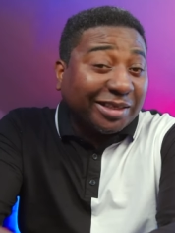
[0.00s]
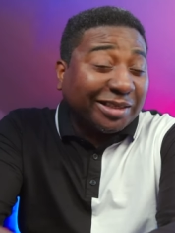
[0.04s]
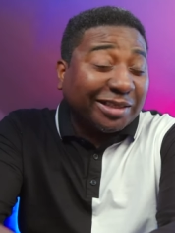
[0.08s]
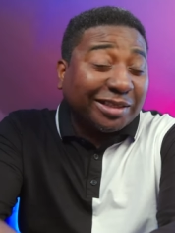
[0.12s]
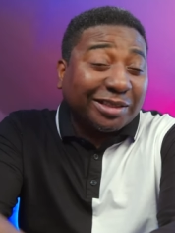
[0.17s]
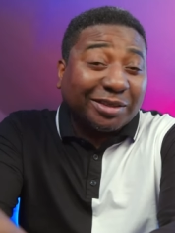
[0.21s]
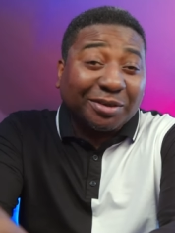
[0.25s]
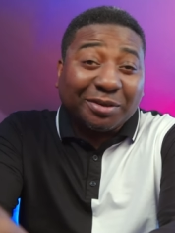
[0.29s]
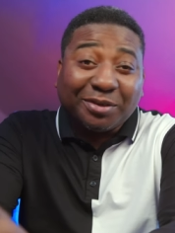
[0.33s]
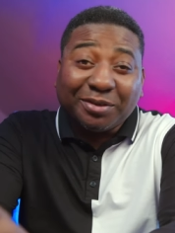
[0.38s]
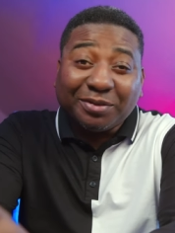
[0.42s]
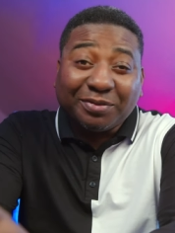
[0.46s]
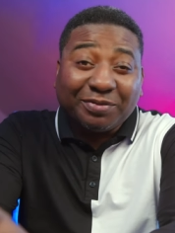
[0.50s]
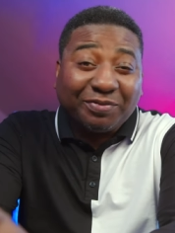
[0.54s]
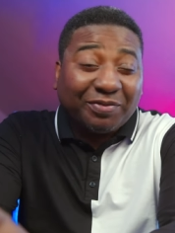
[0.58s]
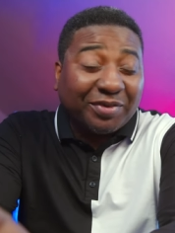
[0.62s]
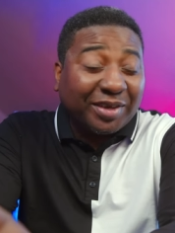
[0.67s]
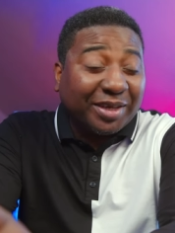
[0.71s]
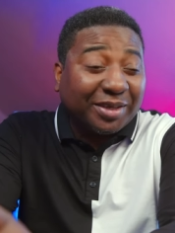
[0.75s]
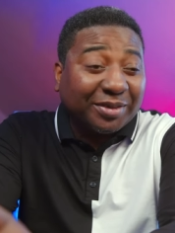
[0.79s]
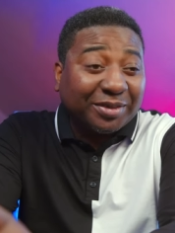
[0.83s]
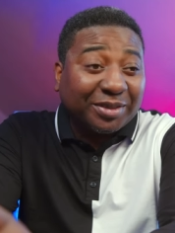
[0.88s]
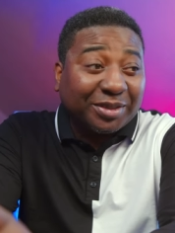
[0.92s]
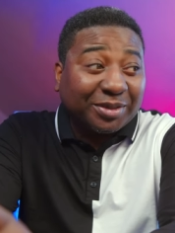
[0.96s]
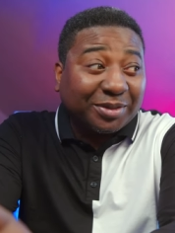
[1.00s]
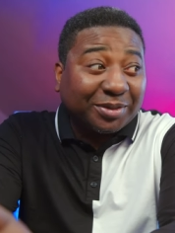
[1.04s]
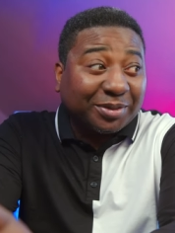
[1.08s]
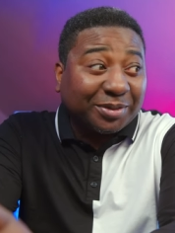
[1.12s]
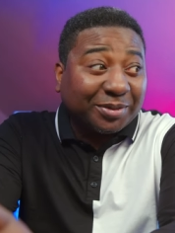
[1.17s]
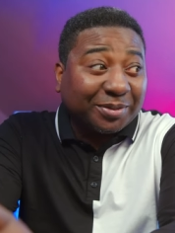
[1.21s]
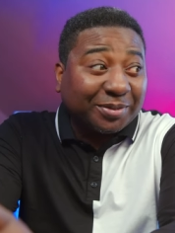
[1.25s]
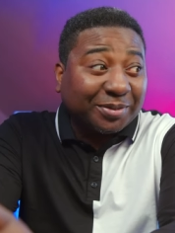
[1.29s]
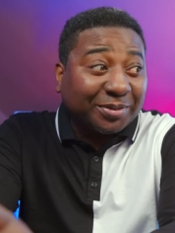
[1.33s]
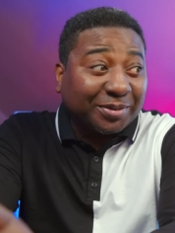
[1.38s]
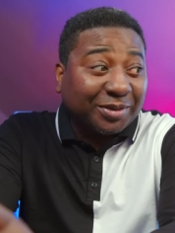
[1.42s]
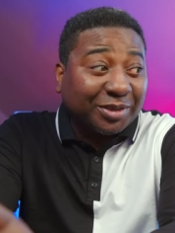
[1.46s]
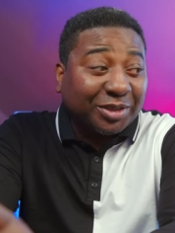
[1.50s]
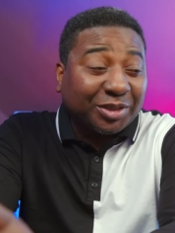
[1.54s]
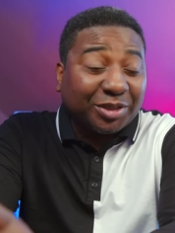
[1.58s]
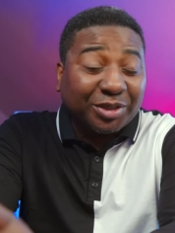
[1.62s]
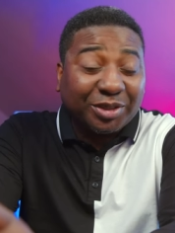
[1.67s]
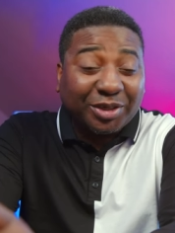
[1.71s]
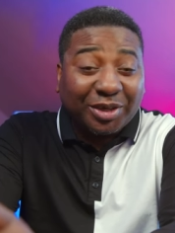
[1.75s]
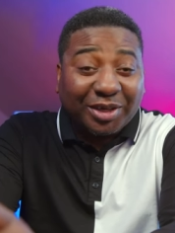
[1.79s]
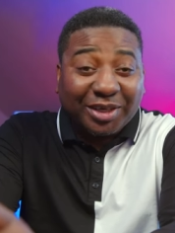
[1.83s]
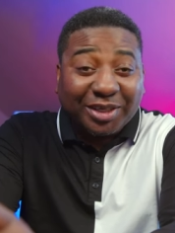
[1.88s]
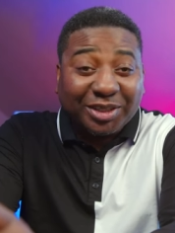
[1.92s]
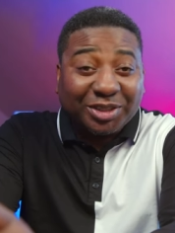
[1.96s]
Don't fail to show
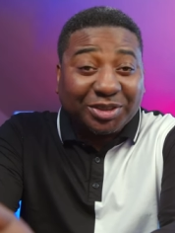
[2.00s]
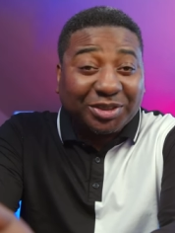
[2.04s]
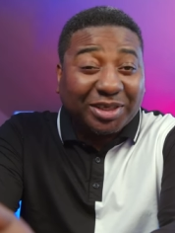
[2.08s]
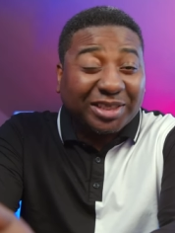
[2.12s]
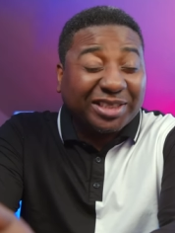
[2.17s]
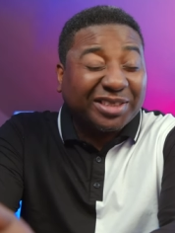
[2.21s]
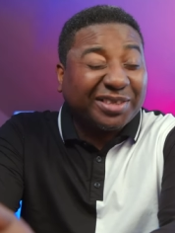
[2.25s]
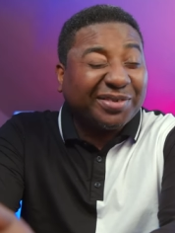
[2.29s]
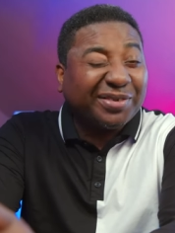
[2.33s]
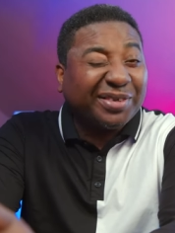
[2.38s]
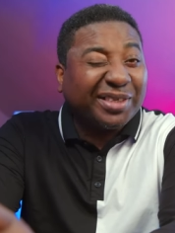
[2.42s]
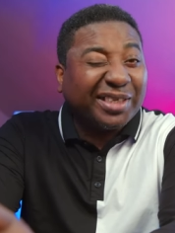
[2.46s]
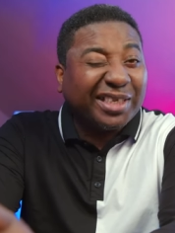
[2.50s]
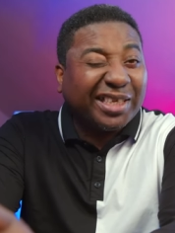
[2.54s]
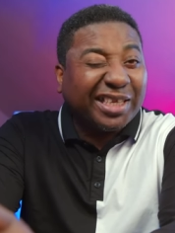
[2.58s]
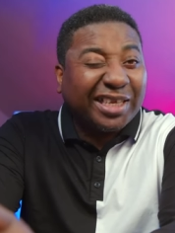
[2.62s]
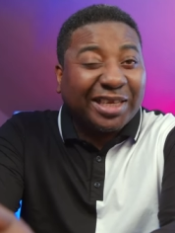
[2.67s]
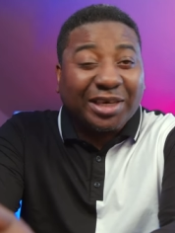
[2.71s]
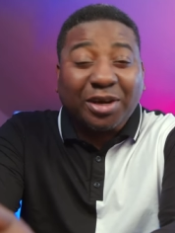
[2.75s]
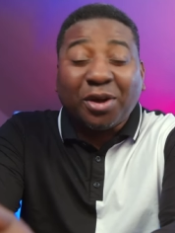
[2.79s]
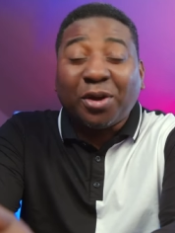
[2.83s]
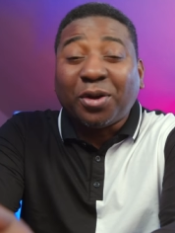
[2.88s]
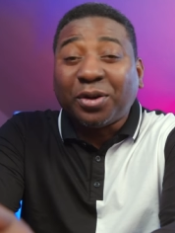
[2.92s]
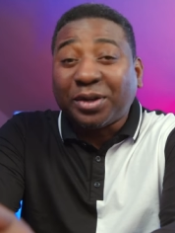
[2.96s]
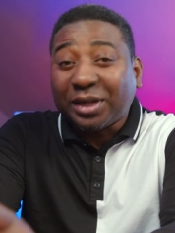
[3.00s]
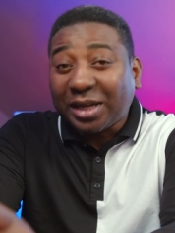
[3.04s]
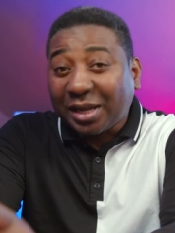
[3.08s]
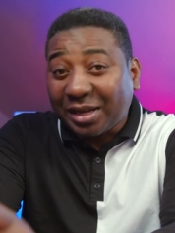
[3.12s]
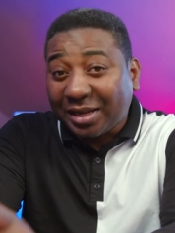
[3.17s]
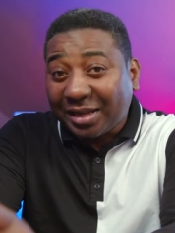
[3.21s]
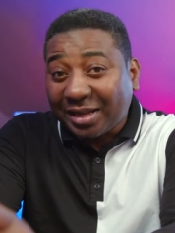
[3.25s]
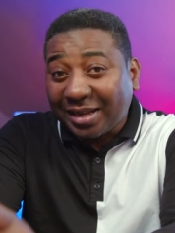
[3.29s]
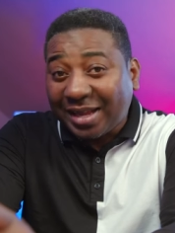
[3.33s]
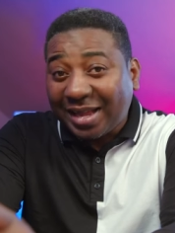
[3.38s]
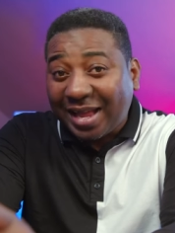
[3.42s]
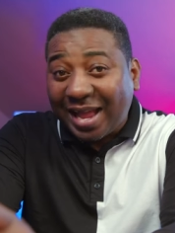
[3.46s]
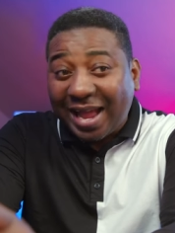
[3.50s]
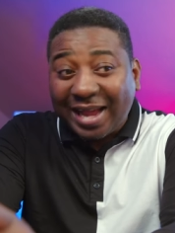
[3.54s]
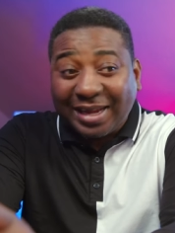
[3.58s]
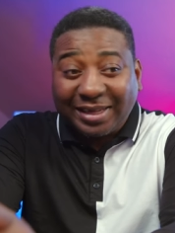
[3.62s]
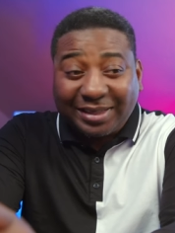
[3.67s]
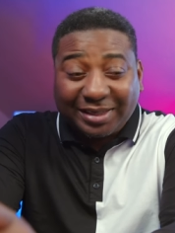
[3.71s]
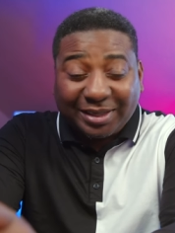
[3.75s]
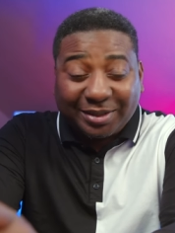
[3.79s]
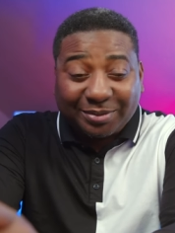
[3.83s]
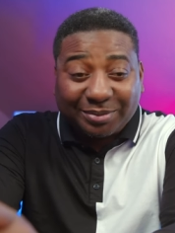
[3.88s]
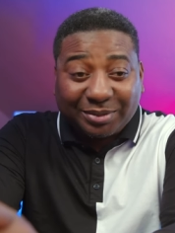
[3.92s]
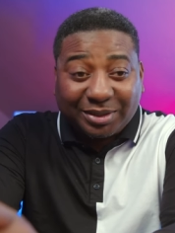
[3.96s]
your interest in other
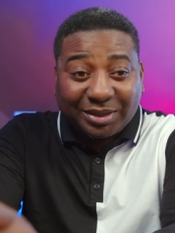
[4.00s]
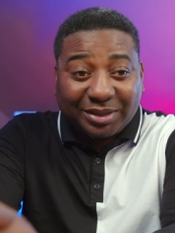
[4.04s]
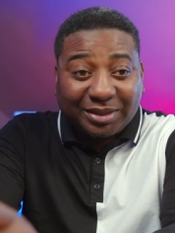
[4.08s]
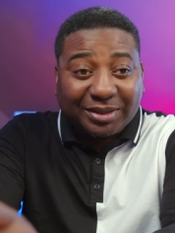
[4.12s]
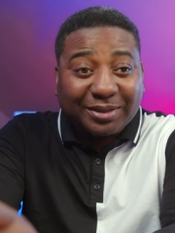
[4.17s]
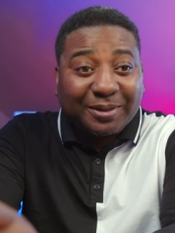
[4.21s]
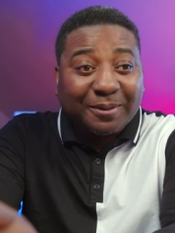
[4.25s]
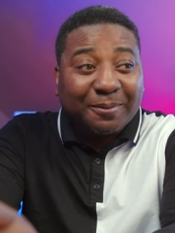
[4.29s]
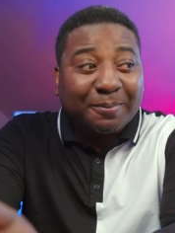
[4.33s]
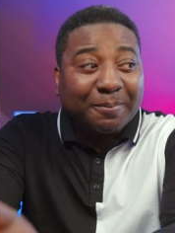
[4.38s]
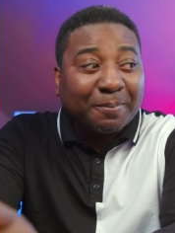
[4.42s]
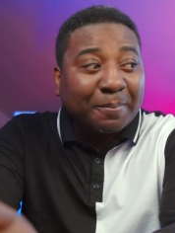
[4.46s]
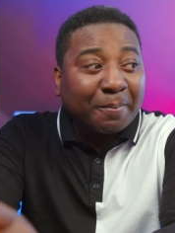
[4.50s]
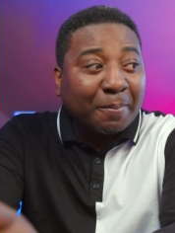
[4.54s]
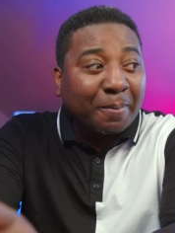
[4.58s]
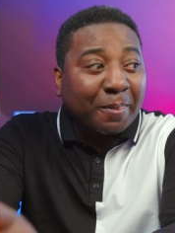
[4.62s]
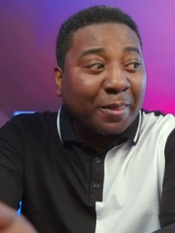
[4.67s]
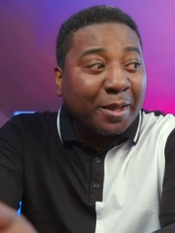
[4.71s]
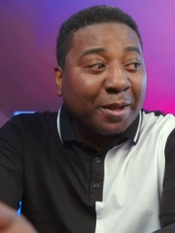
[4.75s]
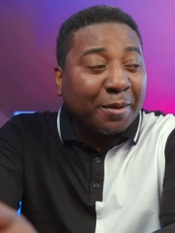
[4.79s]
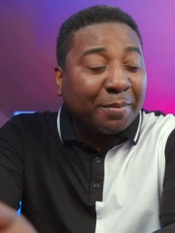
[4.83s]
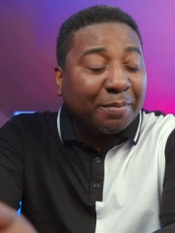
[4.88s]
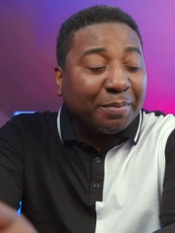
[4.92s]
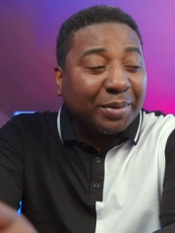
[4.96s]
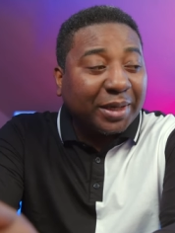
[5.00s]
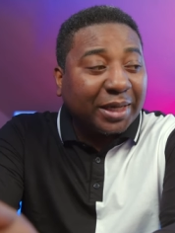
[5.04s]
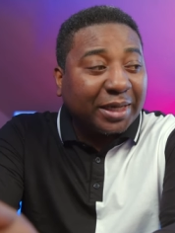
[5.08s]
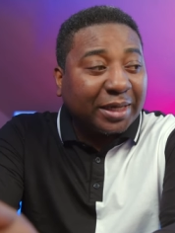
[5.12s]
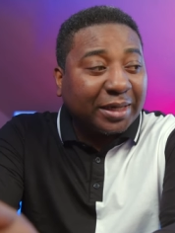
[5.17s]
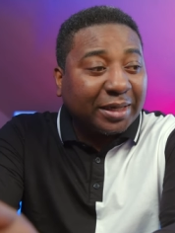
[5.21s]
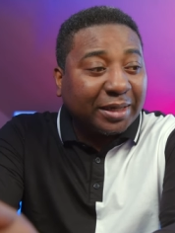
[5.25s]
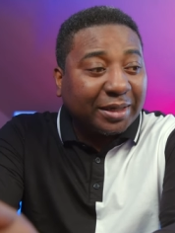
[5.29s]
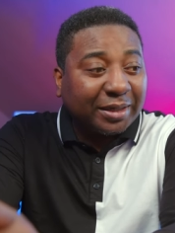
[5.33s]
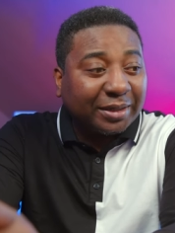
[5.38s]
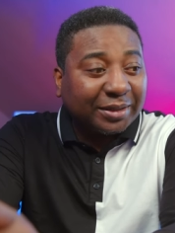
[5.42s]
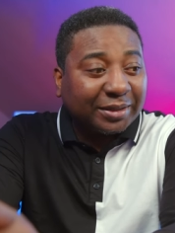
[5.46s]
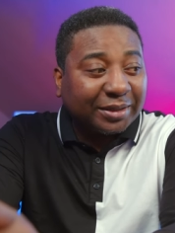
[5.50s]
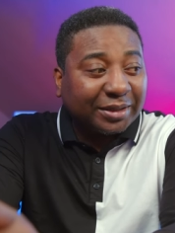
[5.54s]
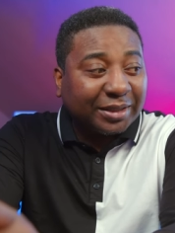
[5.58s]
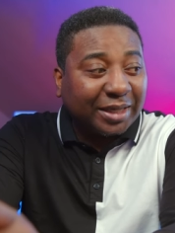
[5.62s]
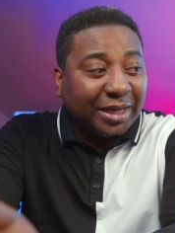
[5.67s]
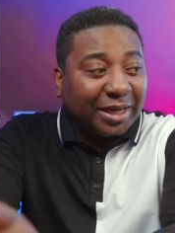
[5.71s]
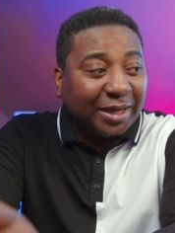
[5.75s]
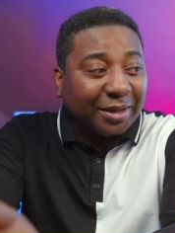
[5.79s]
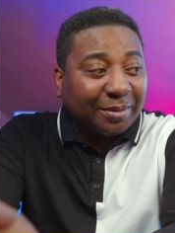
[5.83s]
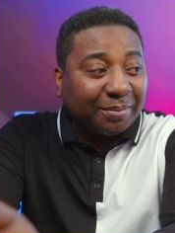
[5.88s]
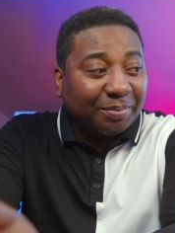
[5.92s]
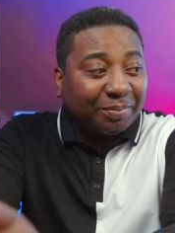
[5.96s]
items, because
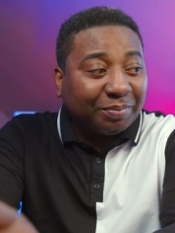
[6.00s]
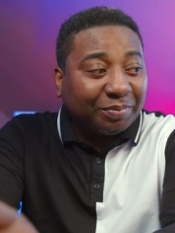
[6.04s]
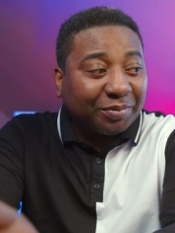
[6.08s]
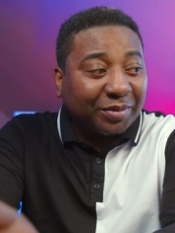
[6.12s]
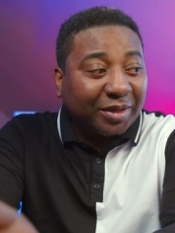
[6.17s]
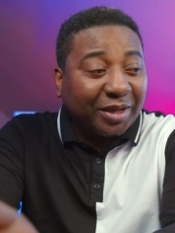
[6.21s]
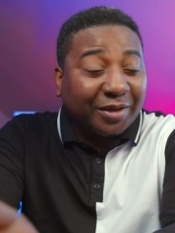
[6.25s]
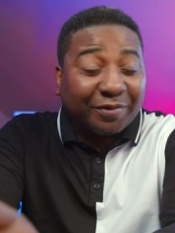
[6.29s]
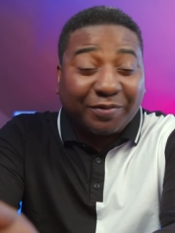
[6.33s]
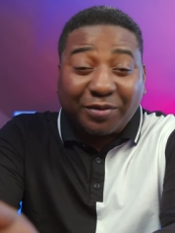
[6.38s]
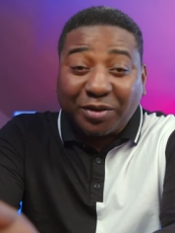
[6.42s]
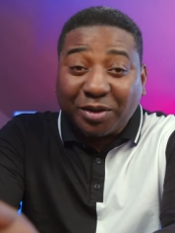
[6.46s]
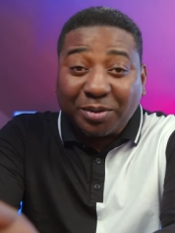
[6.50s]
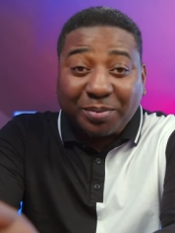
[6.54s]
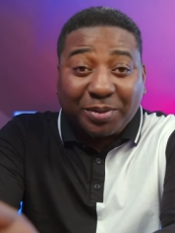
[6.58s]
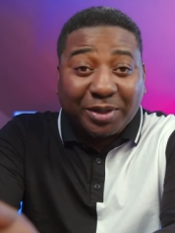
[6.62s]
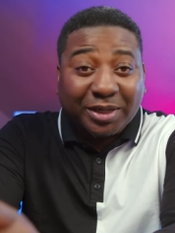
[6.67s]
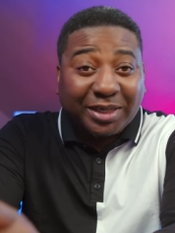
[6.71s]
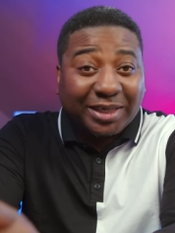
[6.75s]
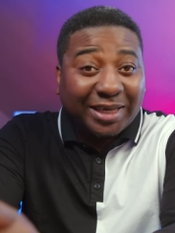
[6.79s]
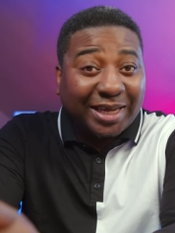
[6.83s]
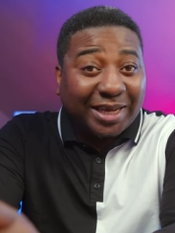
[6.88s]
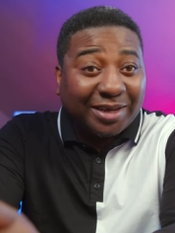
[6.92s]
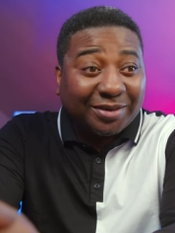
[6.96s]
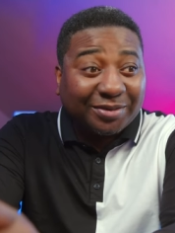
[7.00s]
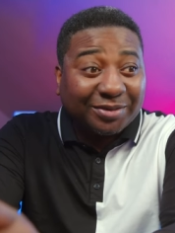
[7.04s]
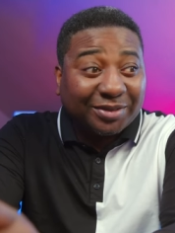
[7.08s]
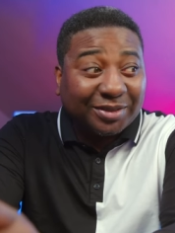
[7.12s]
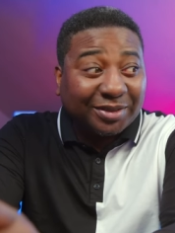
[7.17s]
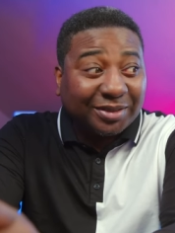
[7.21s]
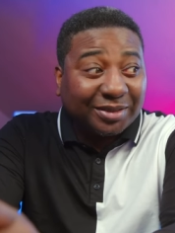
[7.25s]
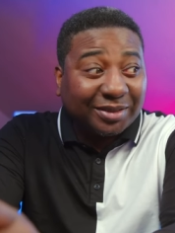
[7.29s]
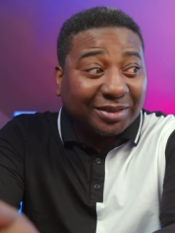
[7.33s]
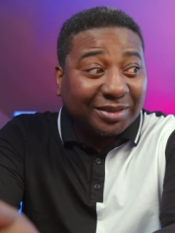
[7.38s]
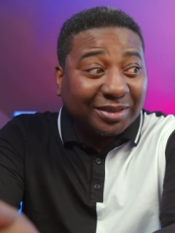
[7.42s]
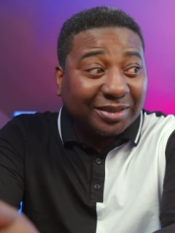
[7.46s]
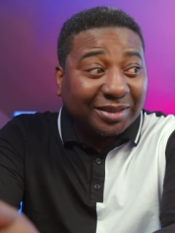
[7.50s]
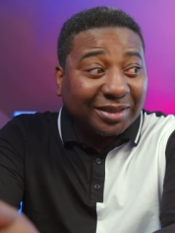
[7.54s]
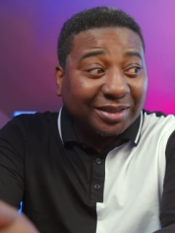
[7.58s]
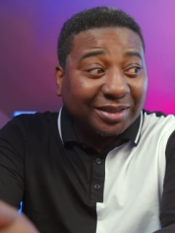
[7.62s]
if nobody else